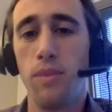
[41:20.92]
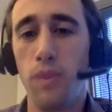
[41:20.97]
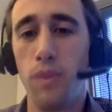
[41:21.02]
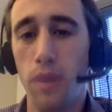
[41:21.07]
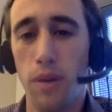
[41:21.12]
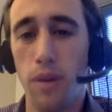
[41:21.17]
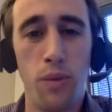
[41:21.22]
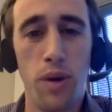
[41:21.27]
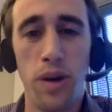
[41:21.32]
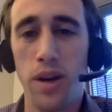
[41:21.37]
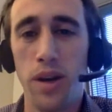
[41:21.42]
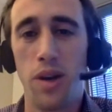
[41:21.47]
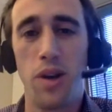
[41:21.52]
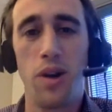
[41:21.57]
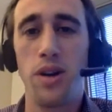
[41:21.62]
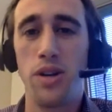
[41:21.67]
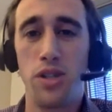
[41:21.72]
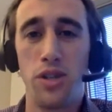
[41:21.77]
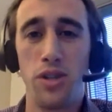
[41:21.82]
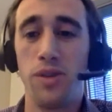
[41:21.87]
We
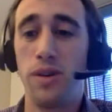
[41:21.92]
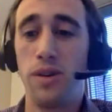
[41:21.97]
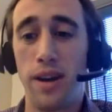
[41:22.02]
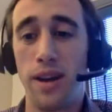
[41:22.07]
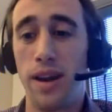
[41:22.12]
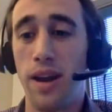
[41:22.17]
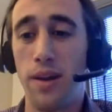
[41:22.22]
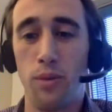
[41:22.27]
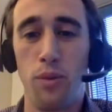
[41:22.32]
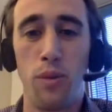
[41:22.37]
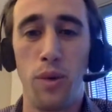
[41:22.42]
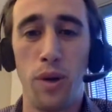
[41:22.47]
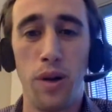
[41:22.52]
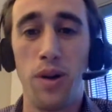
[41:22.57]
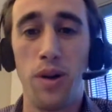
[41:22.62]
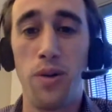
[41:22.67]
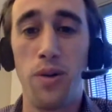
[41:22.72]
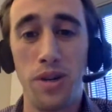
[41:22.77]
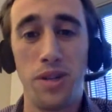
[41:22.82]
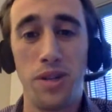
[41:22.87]
encourage you, and we're
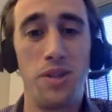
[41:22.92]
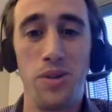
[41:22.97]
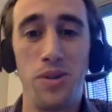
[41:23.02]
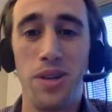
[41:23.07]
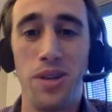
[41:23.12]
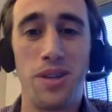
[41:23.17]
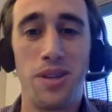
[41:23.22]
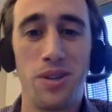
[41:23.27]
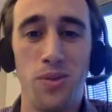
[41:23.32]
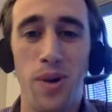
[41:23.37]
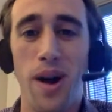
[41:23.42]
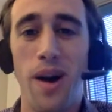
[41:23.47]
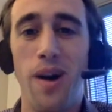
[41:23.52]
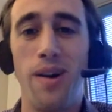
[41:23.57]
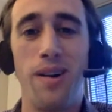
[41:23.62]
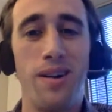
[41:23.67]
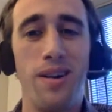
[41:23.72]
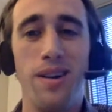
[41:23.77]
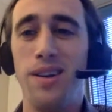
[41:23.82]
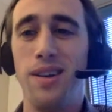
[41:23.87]
going to do this as
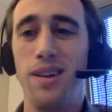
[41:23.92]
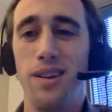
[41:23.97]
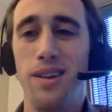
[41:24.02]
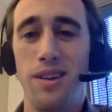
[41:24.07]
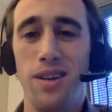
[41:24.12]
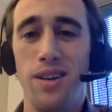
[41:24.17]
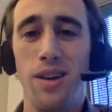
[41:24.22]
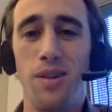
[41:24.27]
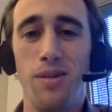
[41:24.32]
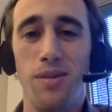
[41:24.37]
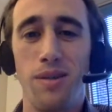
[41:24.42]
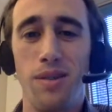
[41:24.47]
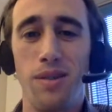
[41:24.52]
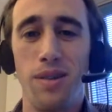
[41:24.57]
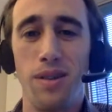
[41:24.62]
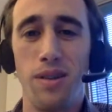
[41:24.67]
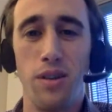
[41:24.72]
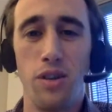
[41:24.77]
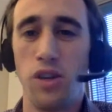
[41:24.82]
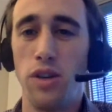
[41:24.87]
well.
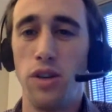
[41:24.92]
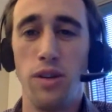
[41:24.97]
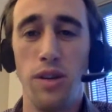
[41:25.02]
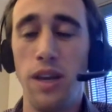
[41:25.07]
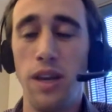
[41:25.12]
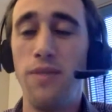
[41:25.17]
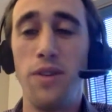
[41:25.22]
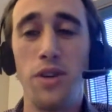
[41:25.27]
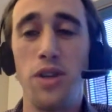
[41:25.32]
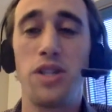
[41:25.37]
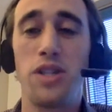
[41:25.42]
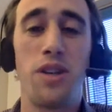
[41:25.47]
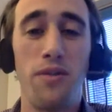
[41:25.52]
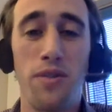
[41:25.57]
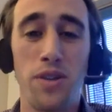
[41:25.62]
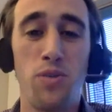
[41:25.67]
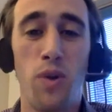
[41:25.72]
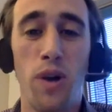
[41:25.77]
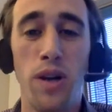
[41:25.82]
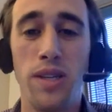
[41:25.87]
Even just if
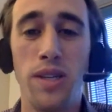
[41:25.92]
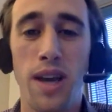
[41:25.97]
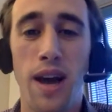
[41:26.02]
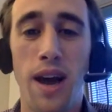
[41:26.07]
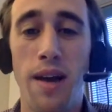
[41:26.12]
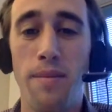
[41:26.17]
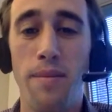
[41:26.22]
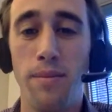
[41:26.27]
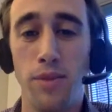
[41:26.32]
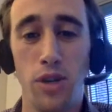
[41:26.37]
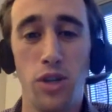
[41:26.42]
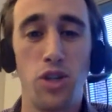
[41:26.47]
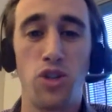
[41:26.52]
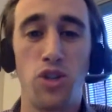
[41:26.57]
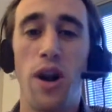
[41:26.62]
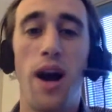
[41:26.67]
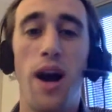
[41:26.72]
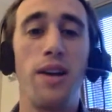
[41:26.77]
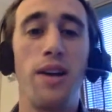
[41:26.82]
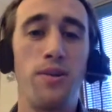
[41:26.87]
it's one time, just
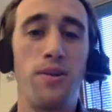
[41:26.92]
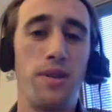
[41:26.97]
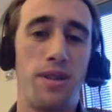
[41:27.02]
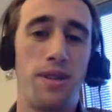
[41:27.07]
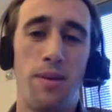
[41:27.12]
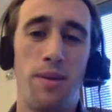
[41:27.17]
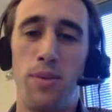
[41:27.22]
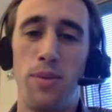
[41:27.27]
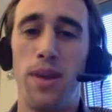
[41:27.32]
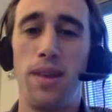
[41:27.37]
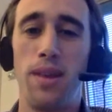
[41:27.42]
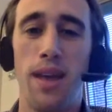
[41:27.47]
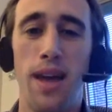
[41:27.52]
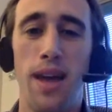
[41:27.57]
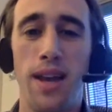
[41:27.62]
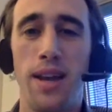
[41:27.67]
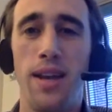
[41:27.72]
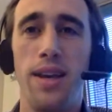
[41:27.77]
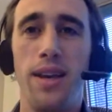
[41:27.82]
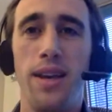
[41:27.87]
try doing something
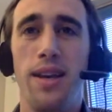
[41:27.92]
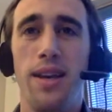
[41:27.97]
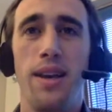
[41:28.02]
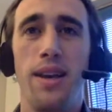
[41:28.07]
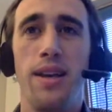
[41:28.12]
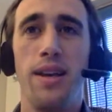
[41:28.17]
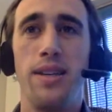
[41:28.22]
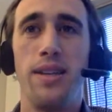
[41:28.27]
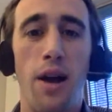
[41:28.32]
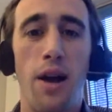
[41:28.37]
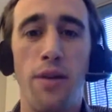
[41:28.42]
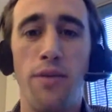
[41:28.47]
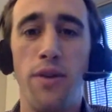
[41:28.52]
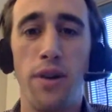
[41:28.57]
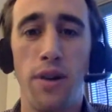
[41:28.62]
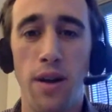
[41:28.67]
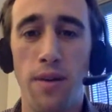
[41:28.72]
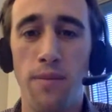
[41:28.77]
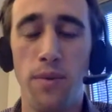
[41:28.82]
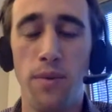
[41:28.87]
that is out of your
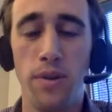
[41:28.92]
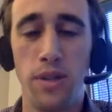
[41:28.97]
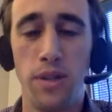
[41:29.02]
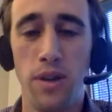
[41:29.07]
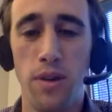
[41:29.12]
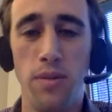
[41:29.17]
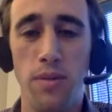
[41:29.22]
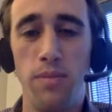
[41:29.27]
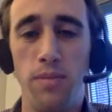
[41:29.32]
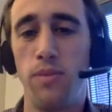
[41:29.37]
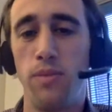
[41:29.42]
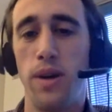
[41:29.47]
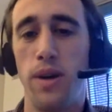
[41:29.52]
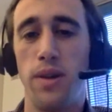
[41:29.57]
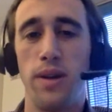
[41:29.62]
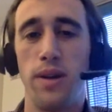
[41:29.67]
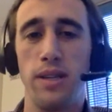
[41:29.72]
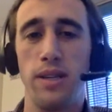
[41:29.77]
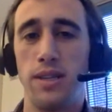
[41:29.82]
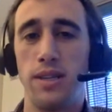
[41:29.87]
comfort zone, whether
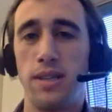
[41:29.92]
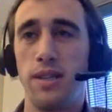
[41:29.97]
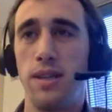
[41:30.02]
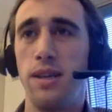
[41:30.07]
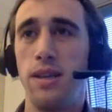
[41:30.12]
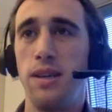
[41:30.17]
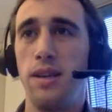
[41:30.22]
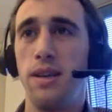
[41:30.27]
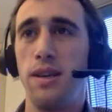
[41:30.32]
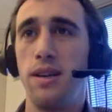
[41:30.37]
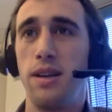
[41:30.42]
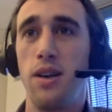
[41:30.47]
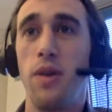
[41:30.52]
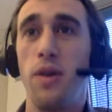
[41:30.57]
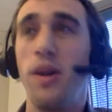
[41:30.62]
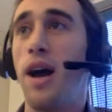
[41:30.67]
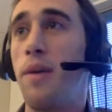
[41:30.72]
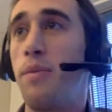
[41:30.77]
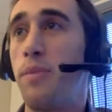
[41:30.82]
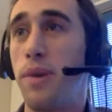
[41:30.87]
it's
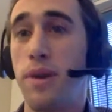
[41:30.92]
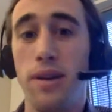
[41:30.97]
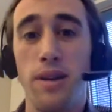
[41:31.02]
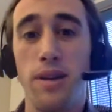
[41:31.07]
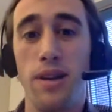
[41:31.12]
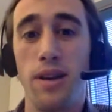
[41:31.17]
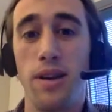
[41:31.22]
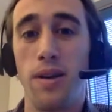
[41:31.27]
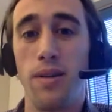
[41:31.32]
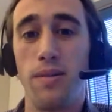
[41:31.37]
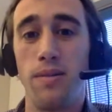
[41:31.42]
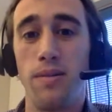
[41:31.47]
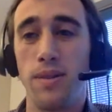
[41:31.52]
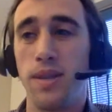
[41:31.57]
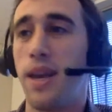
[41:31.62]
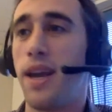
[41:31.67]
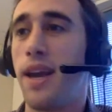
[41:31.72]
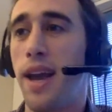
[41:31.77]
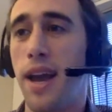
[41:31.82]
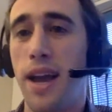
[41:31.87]
going up and,
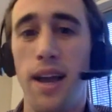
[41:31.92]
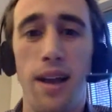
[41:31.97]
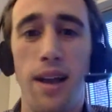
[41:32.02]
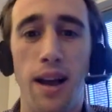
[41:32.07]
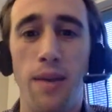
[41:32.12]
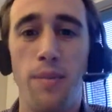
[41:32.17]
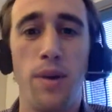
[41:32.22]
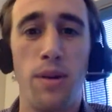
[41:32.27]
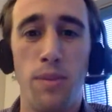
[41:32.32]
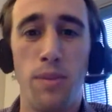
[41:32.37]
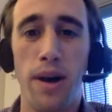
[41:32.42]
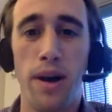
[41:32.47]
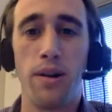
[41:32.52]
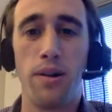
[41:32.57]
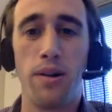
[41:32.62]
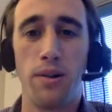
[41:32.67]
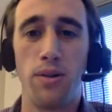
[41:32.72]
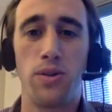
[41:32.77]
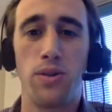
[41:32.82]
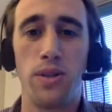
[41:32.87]
saying, hey, I'm going to buy your
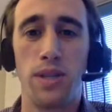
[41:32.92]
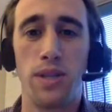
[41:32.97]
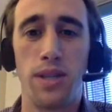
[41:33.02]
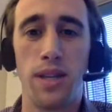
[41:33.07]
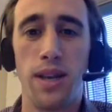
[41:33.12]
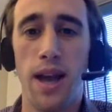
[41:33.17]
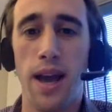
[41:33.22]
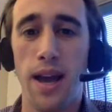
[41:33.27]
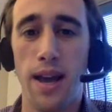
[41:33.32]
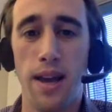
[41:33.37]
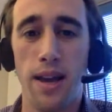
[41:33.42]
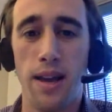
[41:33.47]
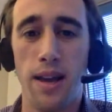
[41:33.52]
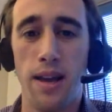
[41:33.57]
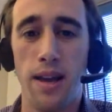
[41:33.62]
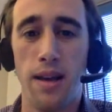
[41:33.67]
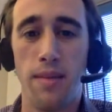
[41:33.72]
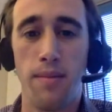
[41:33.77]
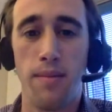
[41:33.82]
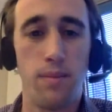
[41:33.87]
groceries today.
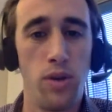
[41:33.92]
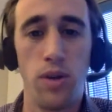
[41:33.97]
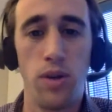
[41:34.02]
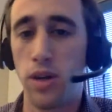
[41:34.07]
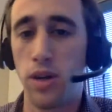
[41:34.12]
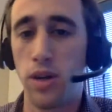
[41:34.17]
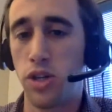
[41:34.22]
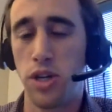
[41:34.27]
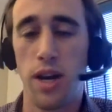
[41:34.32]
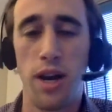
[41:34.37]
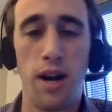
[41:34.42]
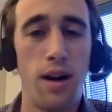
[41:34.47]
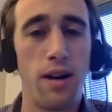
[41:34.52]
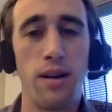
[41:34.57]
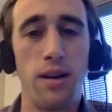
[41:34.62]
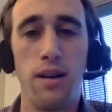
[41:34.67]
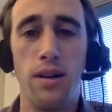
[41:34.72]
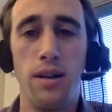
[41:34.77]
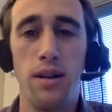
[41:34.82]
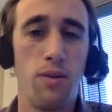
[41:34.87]
You can share
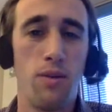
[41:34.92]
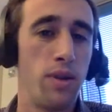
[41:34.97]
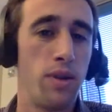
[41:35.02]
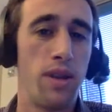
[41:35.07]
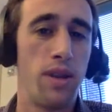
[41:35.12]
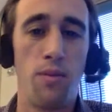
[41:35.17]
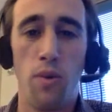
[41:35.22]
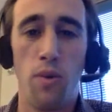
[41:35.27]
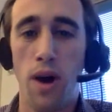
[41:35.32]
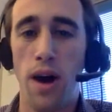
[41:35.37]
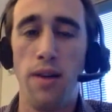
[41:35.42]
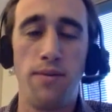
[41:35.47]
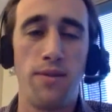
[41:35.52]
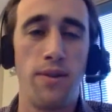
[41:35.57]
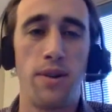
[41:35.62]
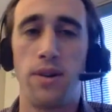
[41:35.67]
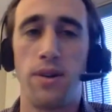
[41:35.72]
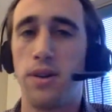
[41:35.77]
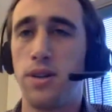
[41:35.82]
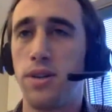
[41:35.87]
with them why. If you're
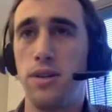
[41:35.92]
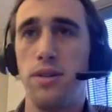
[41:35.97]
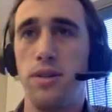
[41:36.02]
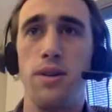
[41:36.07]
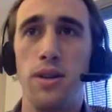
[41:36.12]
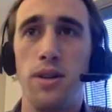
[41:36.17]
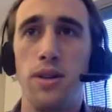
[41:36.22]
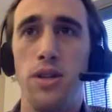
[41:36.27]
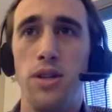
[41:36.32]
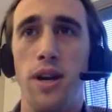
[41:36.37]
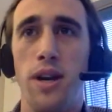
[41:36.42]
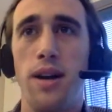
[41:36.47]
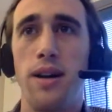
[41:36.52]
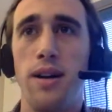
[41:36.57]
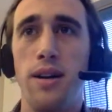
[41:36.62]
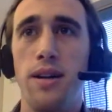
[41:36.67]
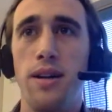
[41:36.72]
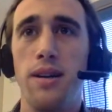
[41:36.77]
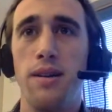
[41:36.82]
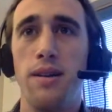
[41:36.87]
a Christian, you can share
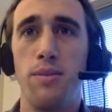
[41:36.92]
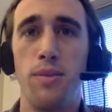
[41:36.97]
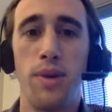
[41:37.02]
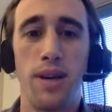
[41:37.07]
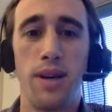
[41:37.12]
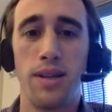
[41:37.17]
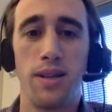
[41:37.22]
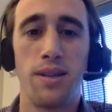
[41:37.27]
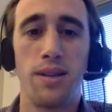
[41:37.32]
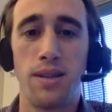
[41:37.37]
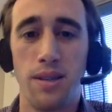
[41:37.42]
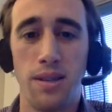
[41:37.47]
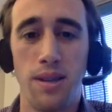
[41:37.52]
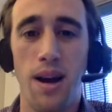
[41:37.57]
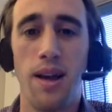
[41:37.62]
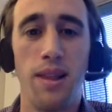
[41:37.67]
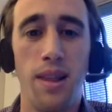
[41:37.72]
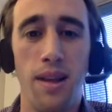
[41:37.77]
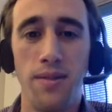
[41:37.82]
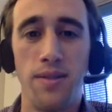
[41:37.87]
because it's
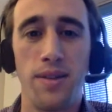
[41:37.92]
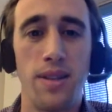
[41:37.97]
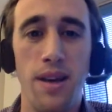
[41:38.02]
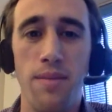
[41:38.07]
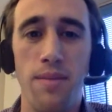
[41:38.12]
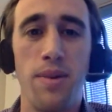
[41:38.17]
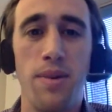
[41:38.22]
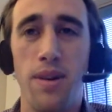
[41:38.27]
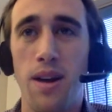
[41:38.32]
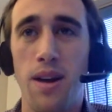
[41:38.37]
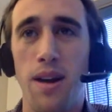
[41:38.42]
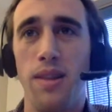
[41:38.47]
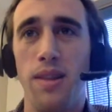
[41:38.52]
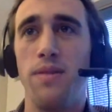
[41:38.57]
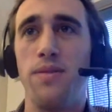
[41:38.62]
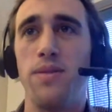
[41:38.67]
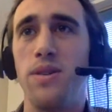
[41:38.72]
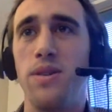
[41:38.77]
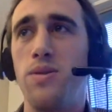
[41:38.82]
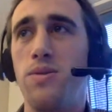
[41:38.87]
God loves them and God
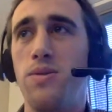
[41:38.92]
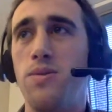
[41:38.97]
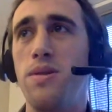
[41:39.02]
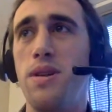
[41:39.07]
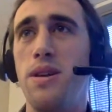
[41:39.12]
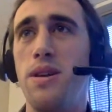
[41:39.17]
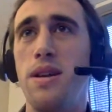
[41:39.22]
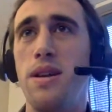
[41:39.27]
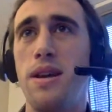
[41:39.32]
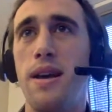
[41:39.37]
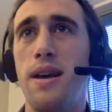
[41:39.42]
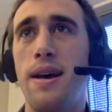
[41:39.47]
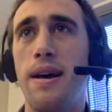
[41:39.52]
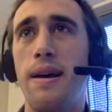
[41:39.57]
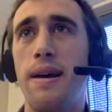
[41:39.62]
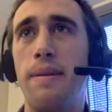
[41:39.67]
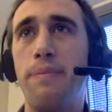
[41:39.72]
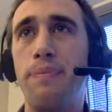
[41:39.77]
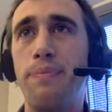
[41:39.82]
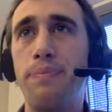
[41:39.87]
loves you.
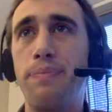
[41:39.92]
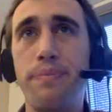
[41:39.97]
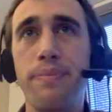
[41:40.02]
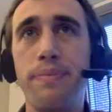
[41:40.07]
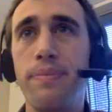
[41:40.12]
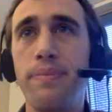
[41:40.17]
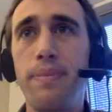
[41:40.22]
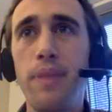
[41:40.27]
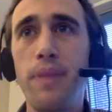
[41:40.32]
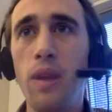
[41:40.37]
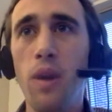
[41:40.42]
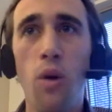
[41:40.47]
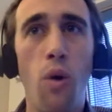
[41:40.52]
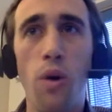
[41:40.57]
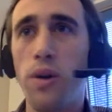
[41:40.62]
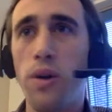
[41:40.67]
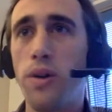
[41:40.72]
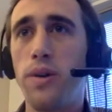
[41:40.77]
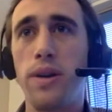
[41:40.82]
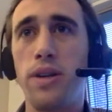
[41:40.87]
Or
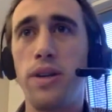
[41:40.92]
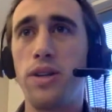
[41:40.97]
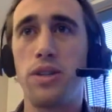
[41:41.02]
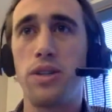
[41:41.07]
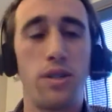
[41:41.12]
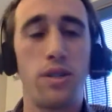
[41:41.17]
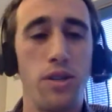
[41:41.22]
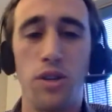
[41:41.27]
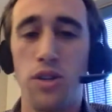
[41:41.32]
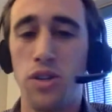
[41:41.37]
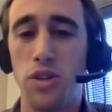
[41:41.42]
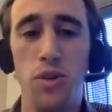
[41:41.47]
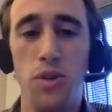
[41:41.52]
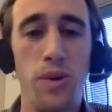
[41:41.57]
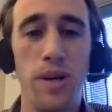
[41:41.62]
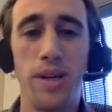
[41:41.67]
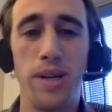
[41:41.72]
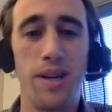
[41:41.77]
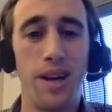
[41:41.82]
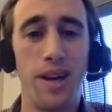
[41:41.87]
you can just do
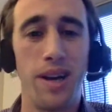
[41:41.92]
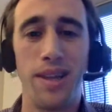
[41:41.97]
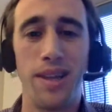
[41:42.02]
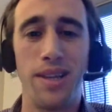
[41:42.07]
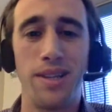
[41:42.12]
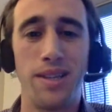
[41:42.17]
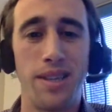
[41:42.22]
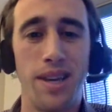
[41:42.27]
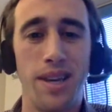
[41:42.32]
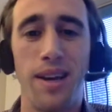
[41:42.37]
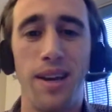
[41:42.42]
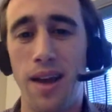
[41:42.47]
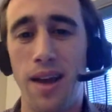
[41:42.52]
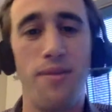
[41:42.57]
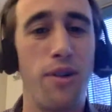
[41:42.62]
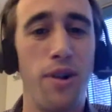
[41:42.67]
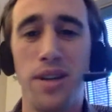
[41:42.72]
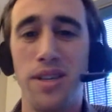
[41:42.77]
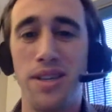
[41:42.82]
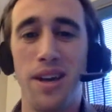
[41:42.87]
it and then say, have a
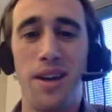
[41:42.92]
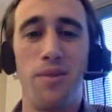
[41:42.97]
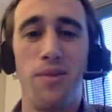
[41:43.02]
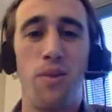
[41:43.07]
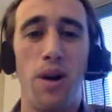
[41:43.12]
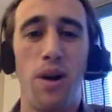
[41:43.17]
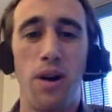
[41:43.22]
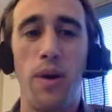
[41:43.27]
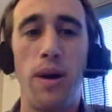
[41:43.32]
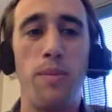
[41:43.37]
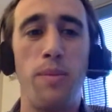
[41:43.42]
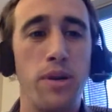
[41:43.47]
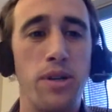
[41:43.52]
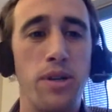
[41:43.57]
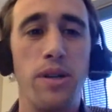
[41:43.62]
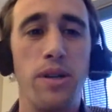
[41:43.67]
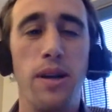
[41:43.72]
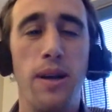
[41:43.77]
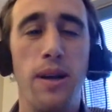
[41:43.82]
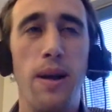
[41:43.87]
great day and walk away. But
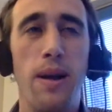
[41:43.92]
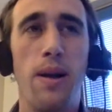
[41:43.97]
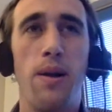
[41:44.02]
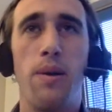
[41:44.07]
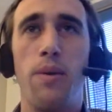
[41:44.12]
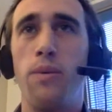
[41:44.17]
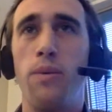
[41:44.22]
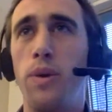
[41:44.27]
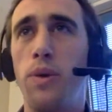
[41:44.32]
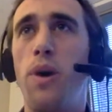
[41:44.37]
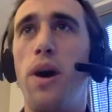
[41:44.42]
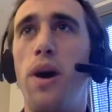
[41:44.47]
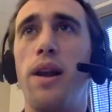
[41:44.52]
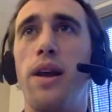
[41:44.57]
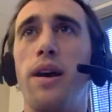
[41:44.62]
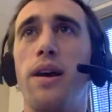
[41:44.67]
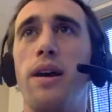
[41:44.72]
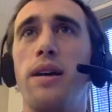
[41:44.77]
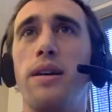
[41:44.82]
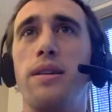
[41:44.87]
we want
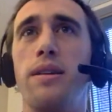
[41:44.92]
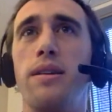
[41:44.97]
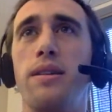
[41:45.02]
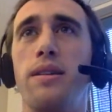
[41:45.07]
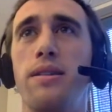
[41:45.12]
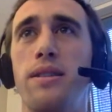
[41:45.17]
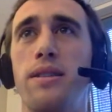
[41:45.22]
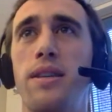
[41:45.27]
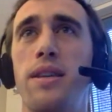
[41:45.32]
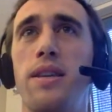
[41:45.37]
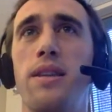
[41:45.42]
to see